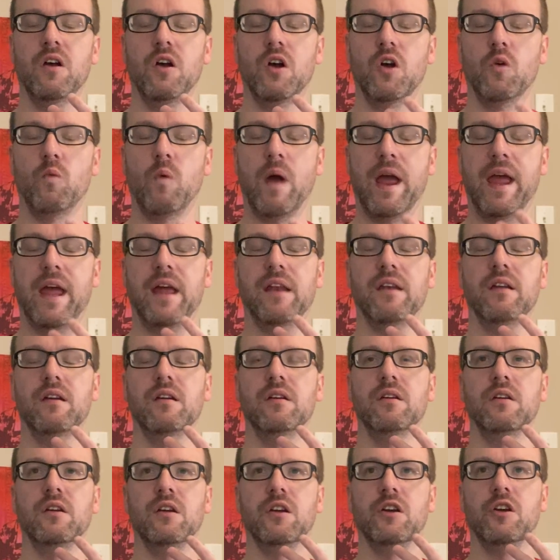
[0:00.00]
when
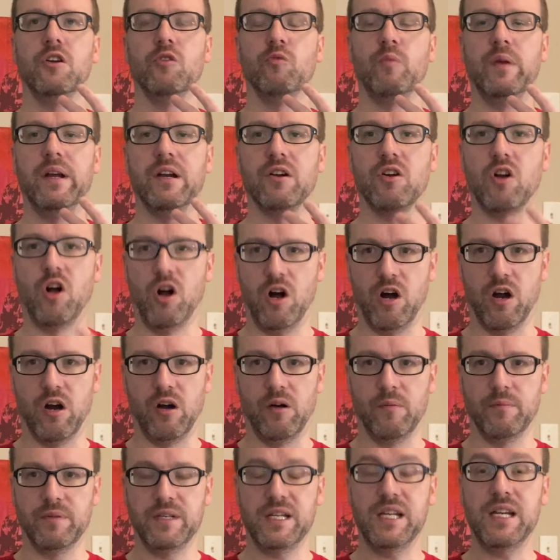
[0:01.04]
we're
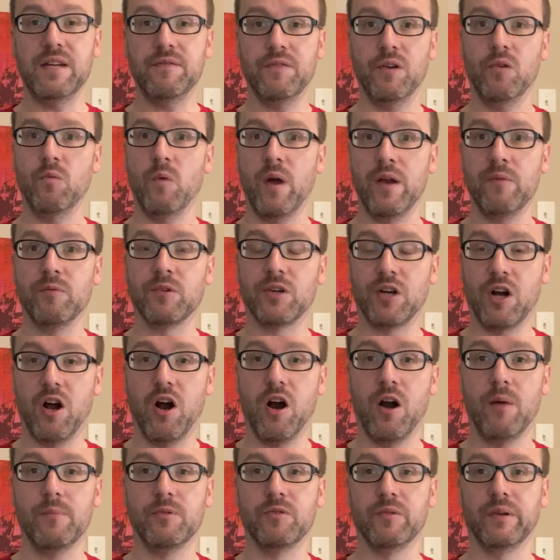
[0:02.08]
harmed, even when we're
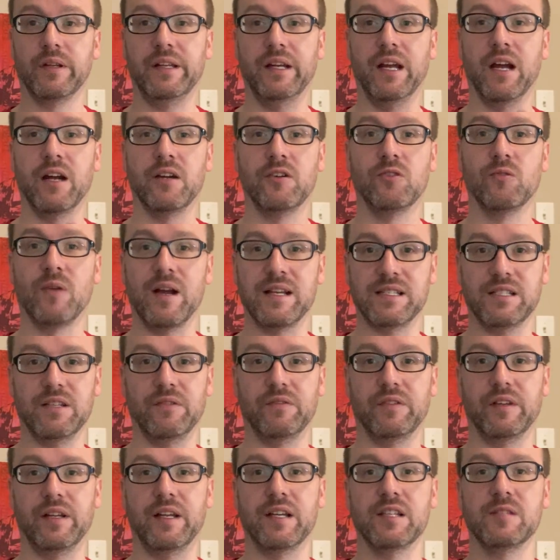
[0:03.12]
harmed really
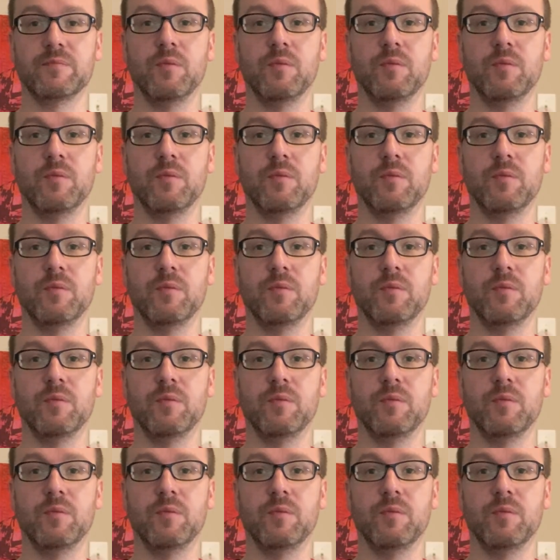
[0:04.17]
aggressively. As